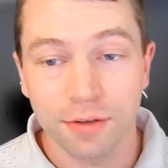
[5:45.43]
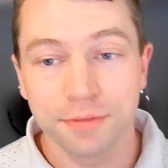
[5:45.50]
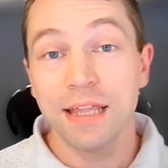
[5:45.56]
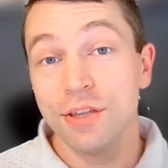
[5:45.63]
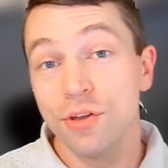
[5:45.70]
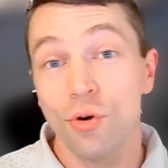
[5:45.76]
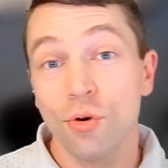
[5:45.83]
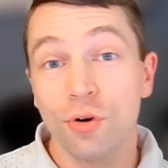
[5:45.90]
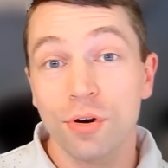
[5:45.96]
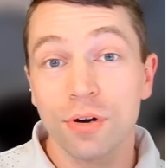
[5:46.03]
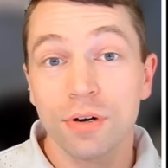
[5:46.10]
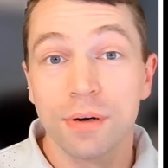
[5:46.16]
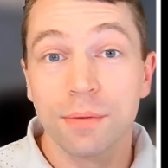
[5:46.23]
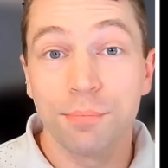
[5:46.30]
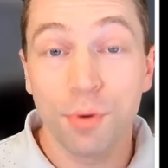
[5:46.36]
In
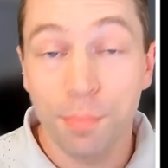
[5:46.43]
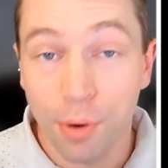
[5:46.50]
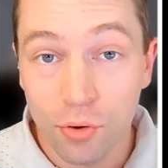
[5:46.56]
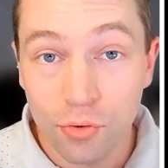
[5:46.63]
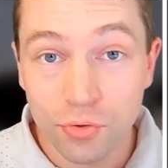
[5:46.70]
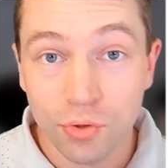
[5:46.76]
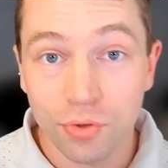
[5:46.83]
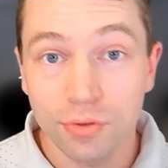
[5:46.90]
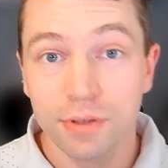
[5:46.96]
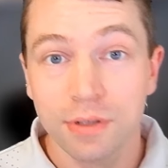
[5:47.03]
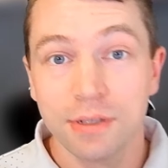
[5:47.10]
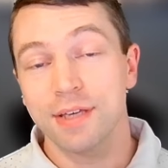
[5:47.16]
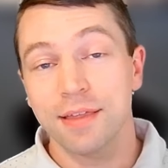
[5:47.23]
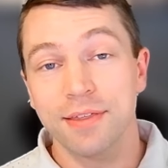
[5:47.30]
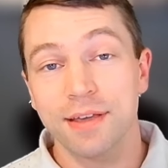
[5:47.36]
your proposal,
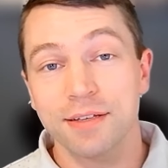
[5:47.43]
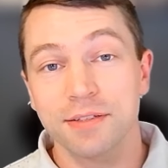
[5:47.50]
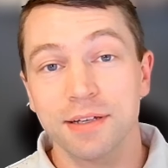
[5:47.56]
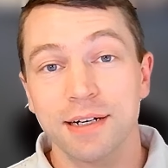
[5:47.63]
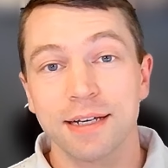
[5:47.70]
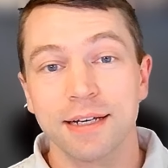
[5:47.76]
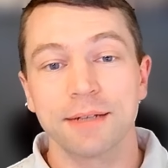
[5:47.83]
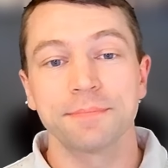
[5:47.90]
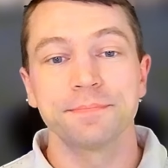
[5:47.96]
say things like,